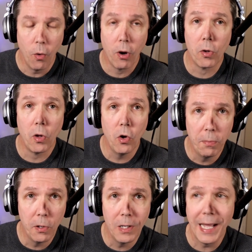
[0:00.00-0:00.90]

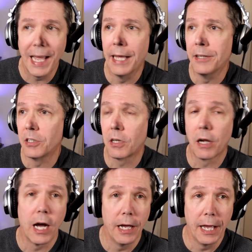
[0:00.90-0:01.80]
global and
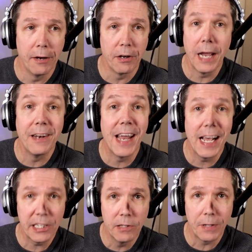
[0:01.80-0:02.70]
and and
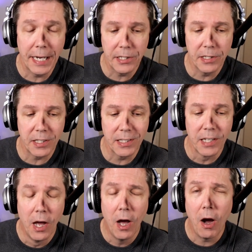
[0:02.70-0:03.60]
national agencies,
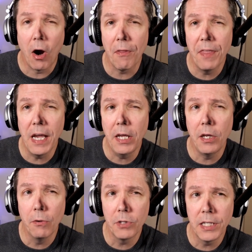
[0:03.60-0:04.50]
are they
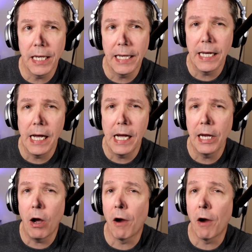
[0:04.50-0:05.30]
using AI?